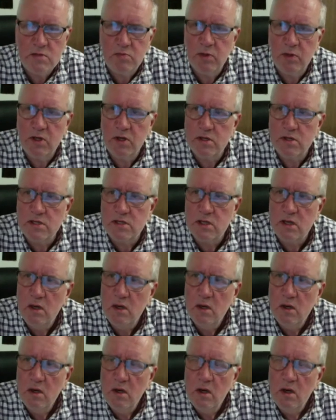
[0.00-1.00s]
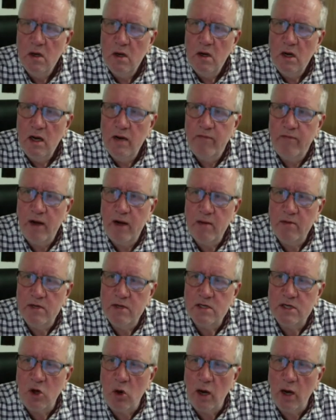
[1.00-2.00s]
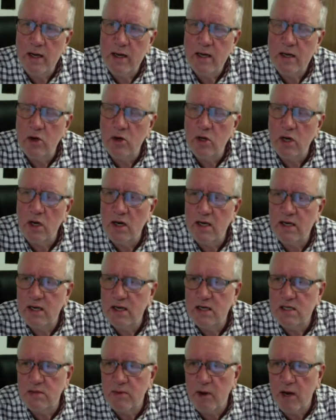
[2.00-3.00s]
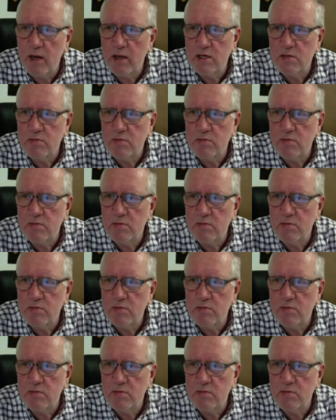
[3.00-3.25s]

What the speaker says: Because if anybody's got any good ideas about this,